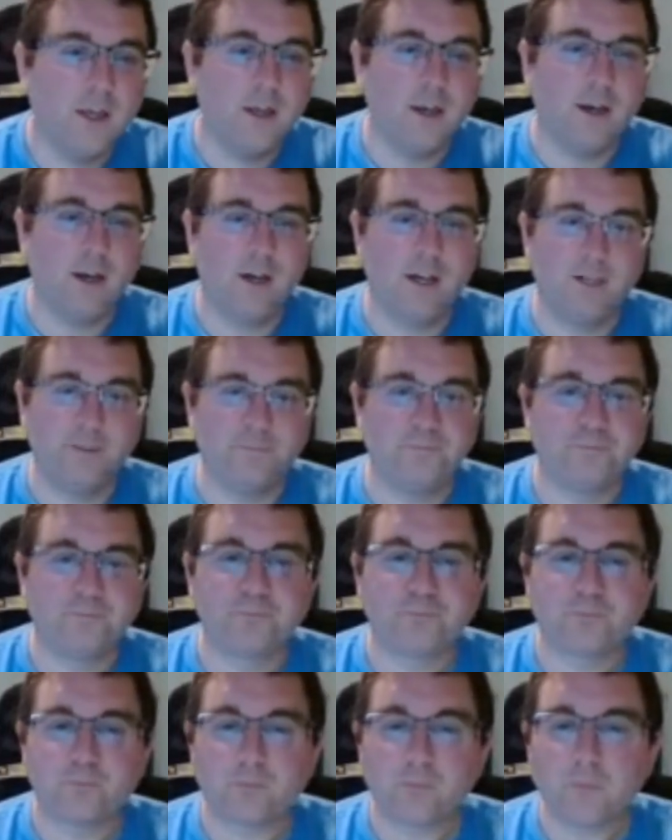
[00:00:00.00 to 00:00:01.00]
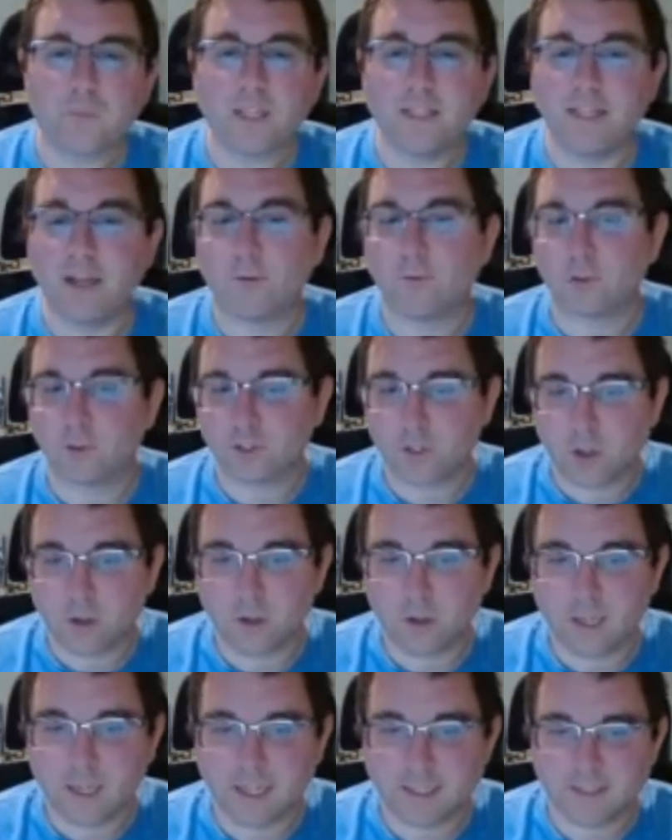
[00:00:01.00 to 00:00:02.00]
Um, Now, for
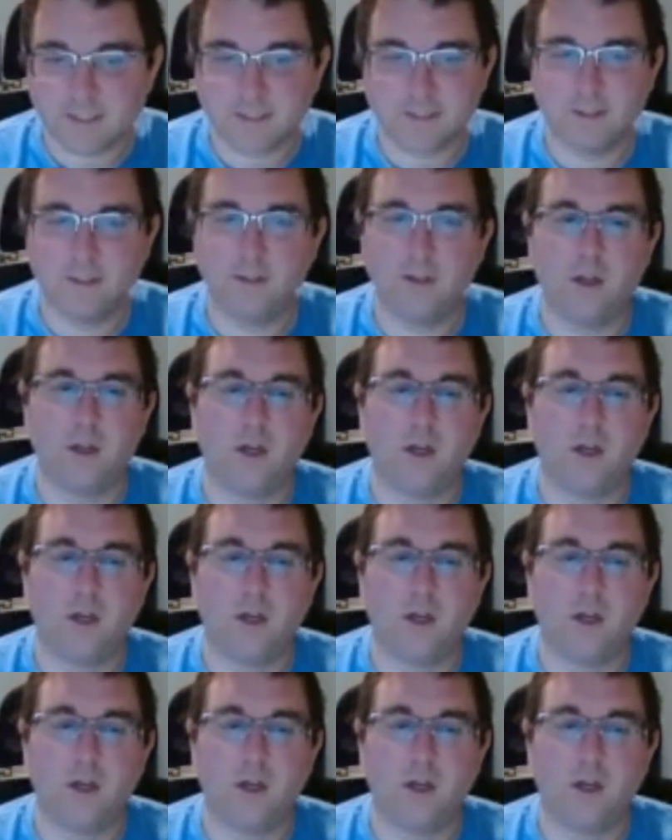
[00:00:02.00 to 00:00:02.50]
starter decks,